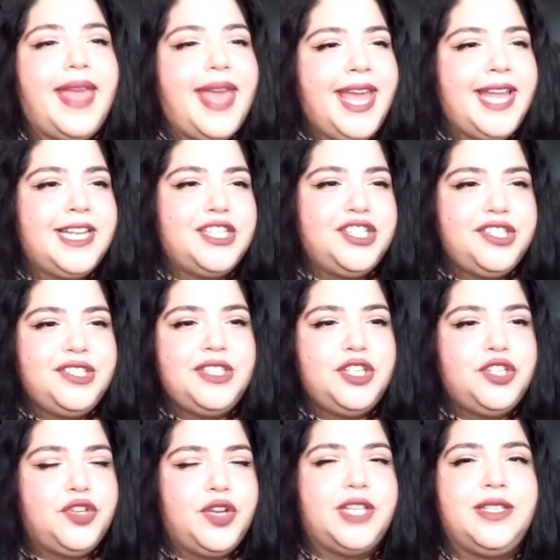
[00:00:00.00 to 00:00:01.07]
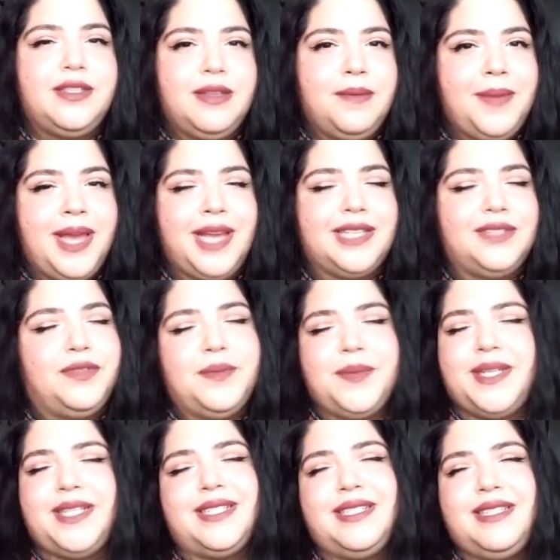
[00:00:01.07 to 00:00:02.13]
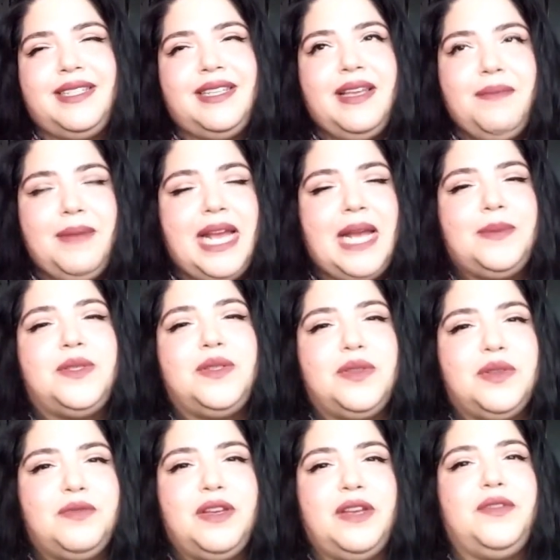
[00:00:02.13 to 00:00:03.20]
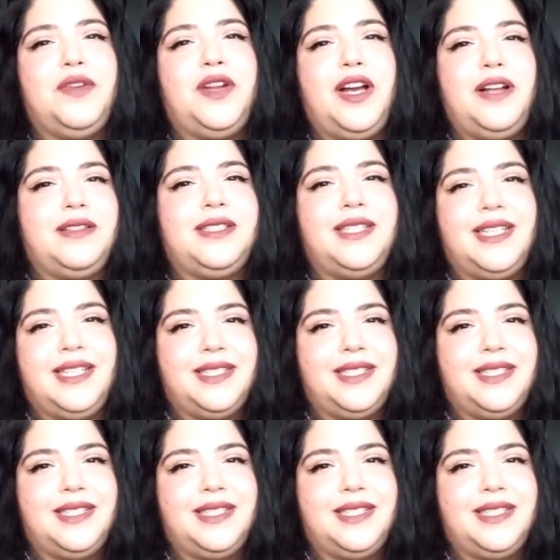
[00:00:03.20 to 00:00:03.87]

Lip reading: and just enjoy to the max. For me, it's my absolute favorite holiday.